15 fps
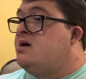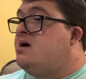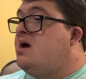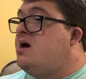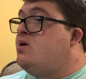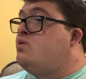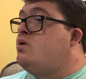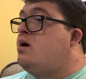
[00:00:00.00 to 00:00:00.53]

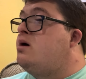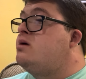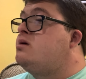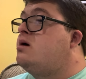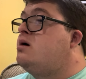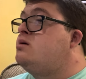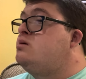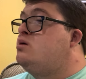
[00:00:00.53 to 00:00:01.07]
And what
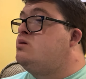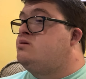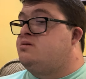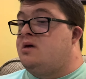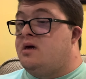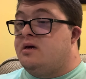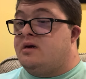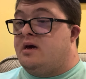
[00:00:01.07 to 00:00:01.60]
are you
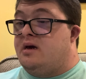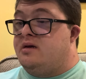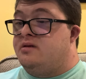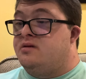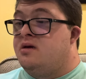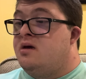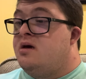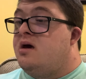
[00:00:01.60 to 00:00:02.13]
thinking?